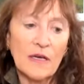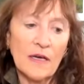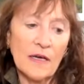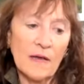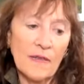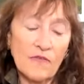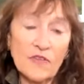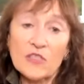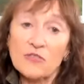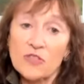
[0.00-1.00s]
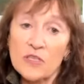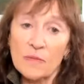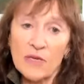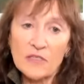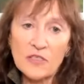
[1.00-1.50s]
uh, the fiscal
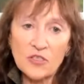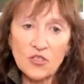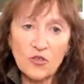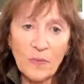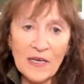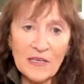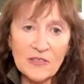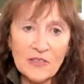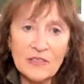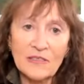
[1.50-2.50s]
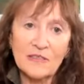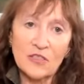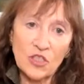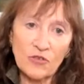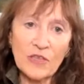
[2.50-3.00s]
stimulus that took place
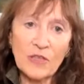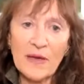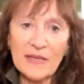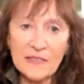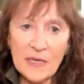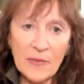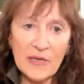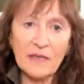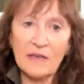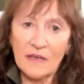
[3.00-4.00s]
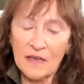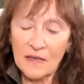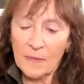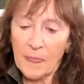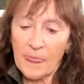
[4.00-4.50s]
during the pandemic,
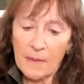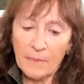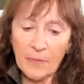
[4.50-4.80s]
um,